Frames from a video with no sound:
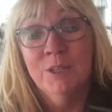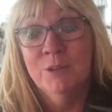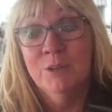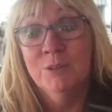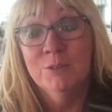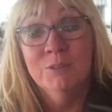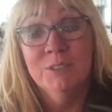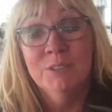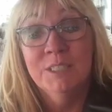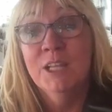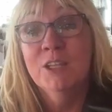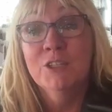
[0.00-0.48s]

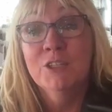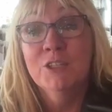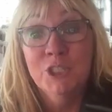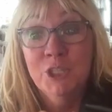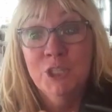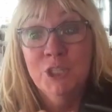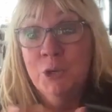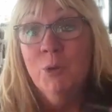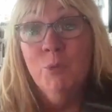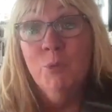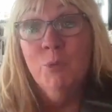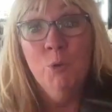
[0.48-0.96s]
are telling
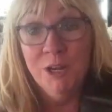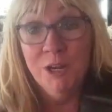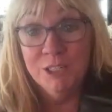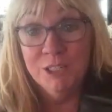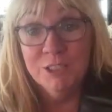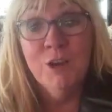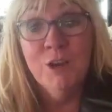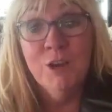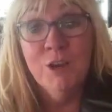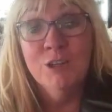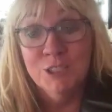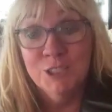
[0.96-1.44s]
you, I want
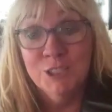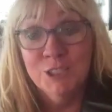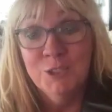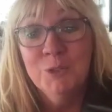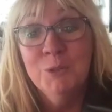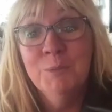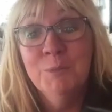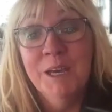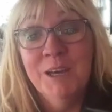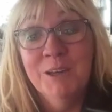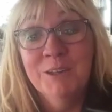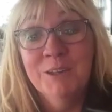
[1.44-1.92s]
to talk to
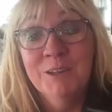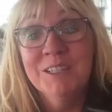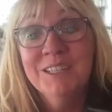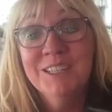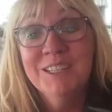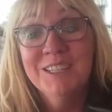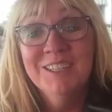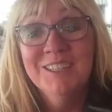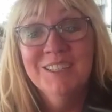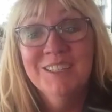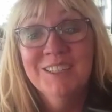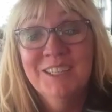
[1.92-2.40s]
you about
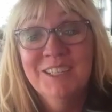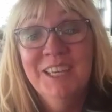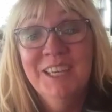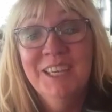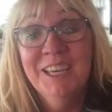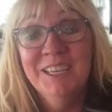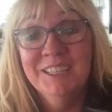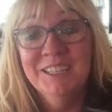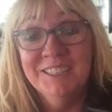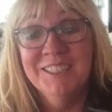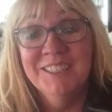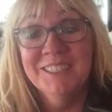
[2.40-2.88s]

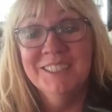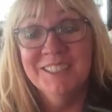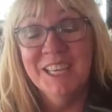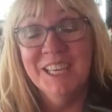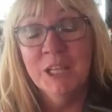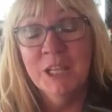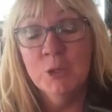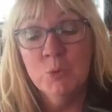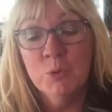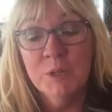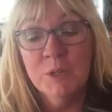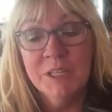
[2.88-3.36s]

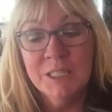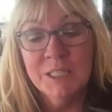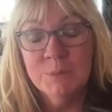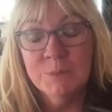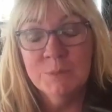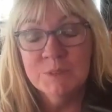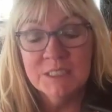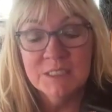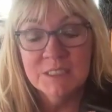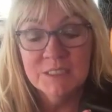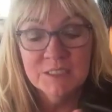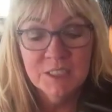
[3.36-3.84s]
Keller
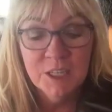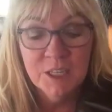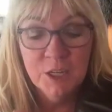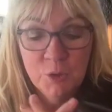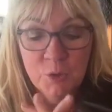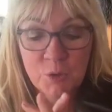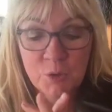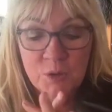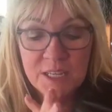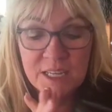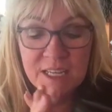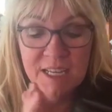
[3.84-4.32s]
Williams. And
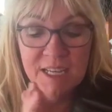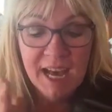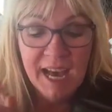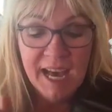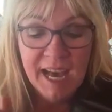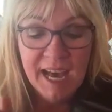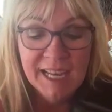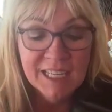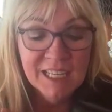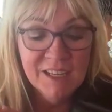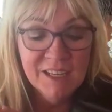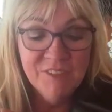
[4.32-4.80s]
so
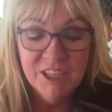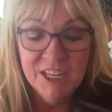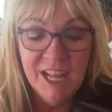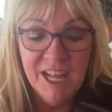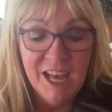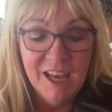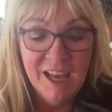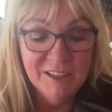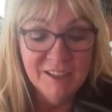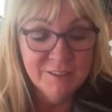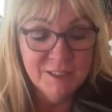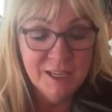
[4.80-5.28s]
I love it.
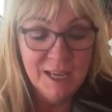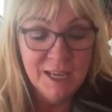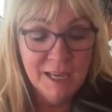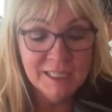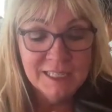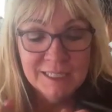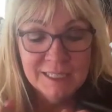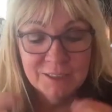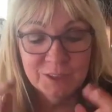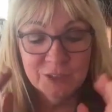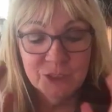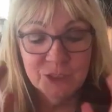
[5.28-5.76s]

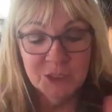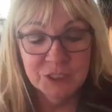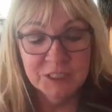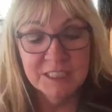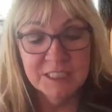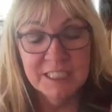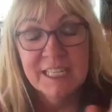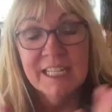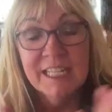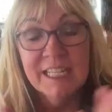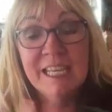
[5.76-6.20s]
I get just